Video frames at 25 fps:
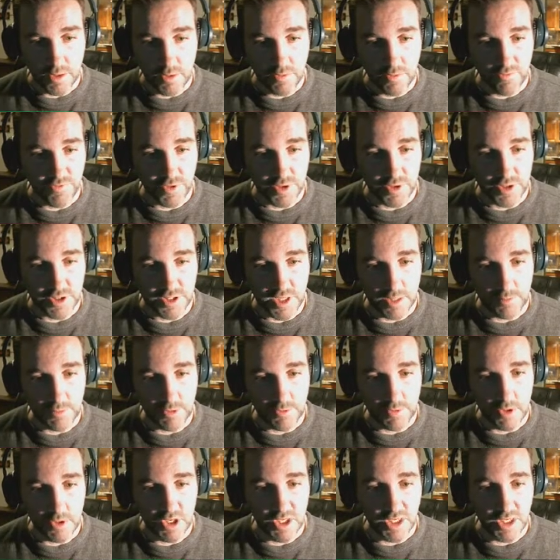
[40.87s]
First time you
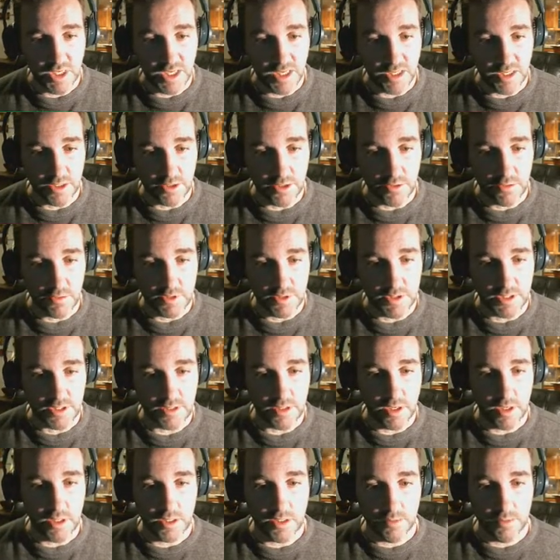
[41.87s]
run it, you got to do
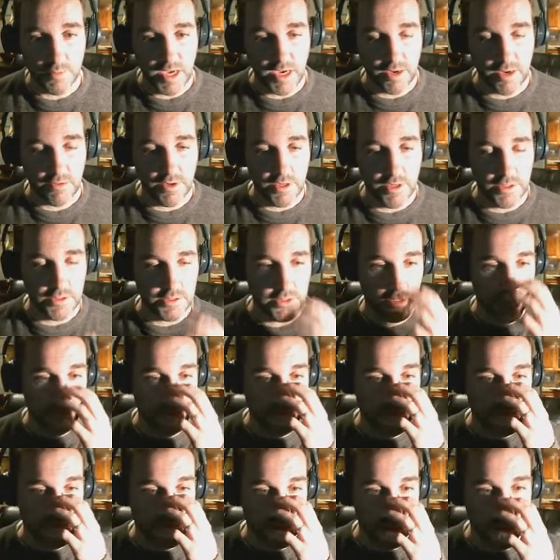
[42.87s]
install the background
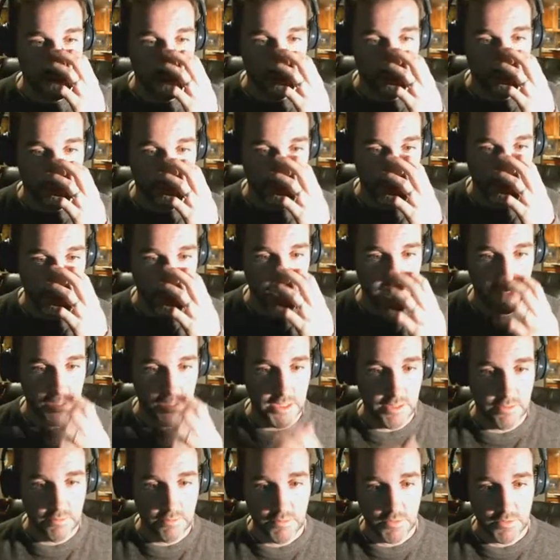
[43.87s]
service. It's pretty
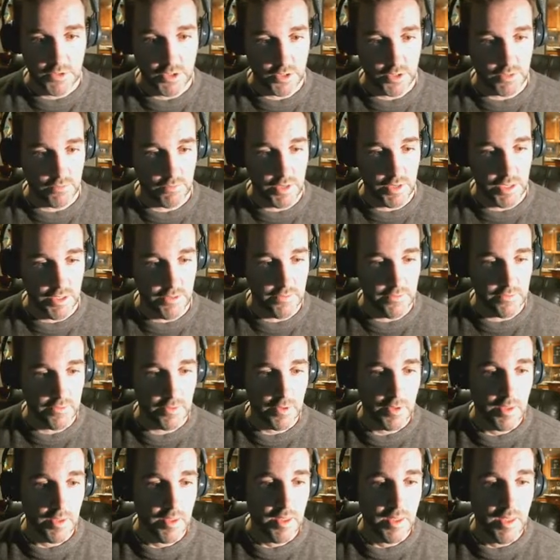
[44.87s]
easy. It just runs
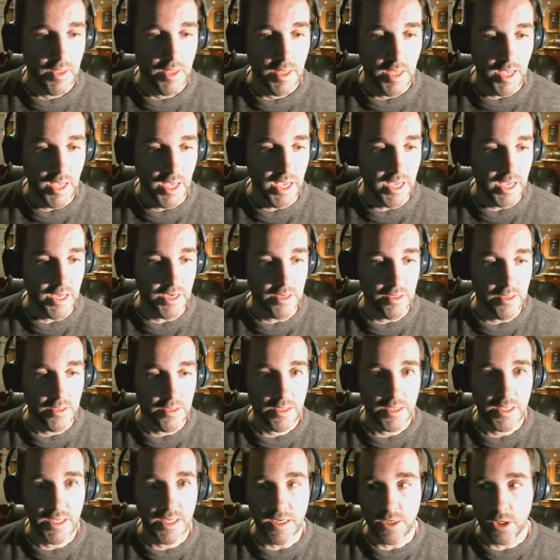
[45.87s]
and
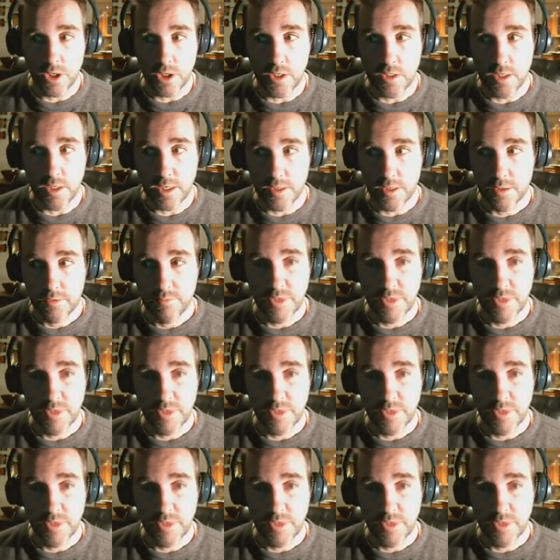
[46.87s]
get it on there.